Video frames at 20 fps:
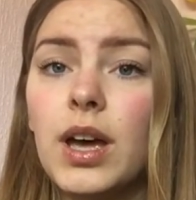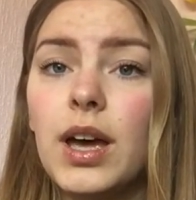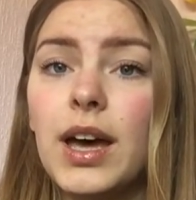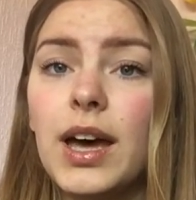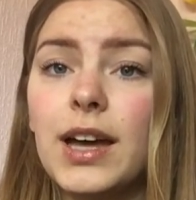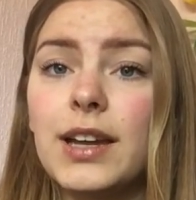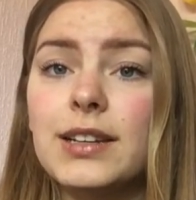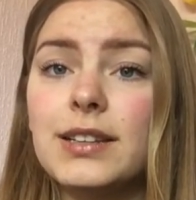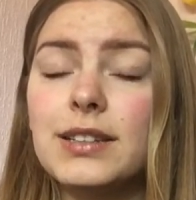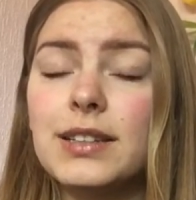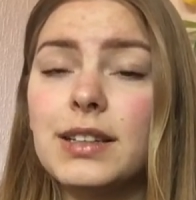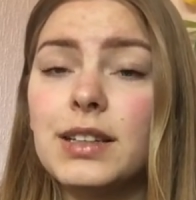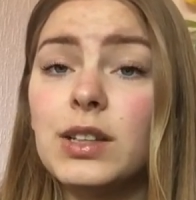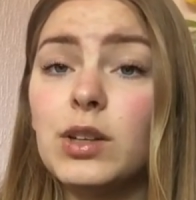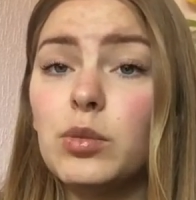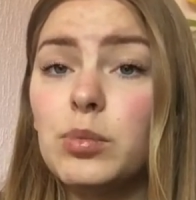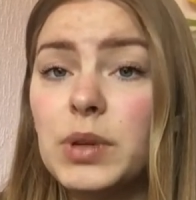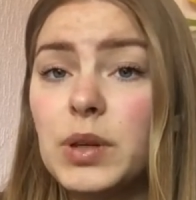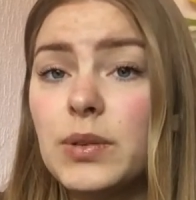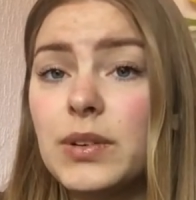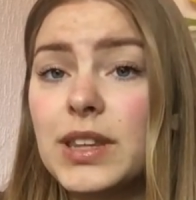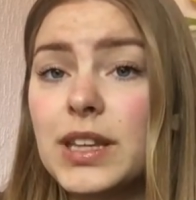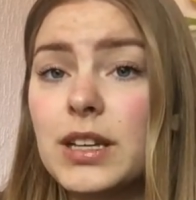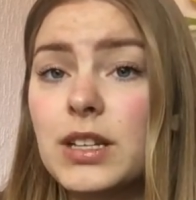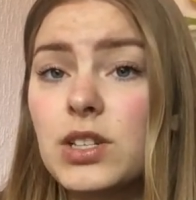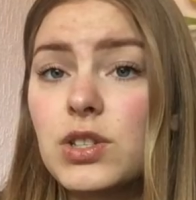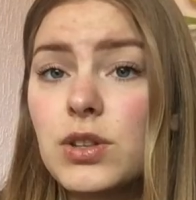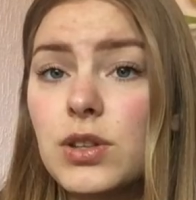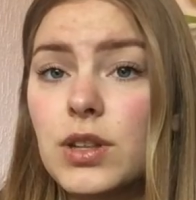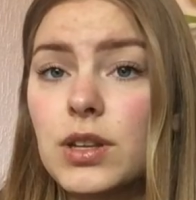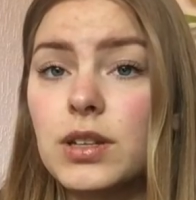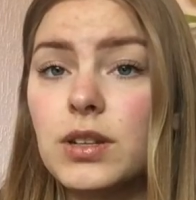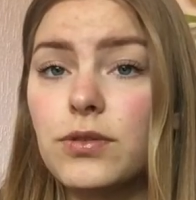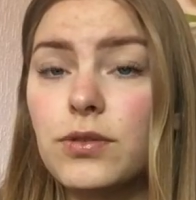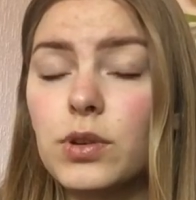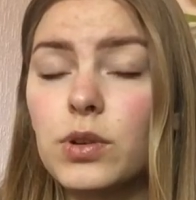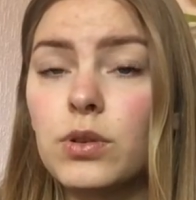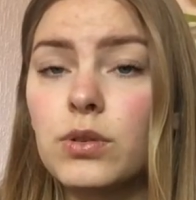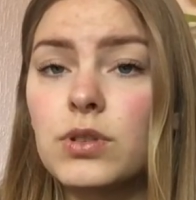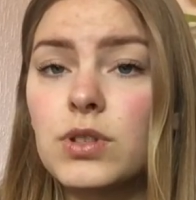and he'll be with us through the
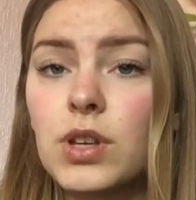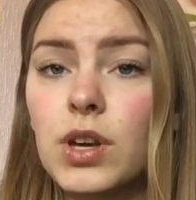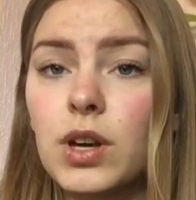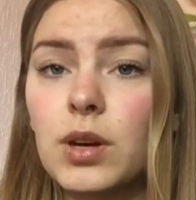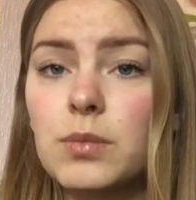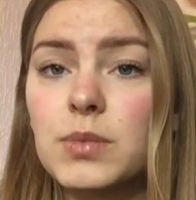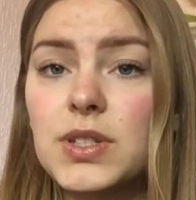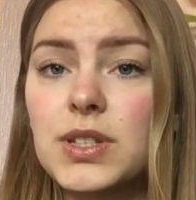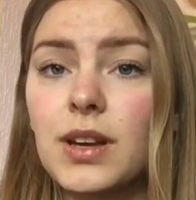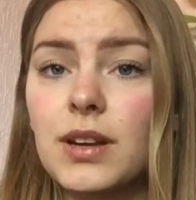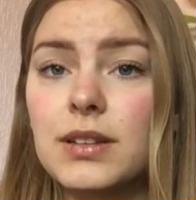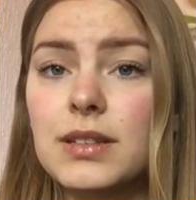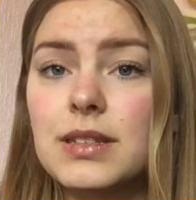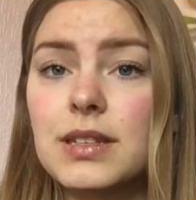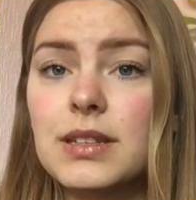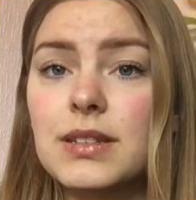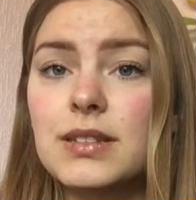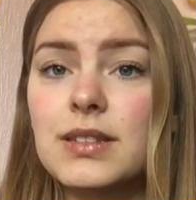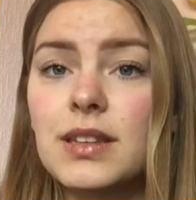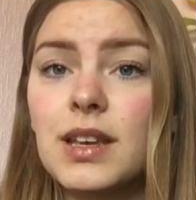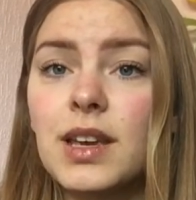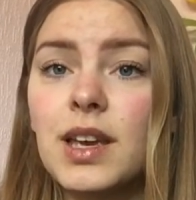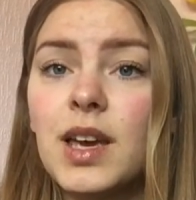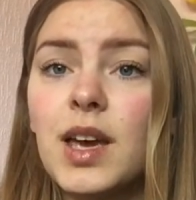difficult circumstances.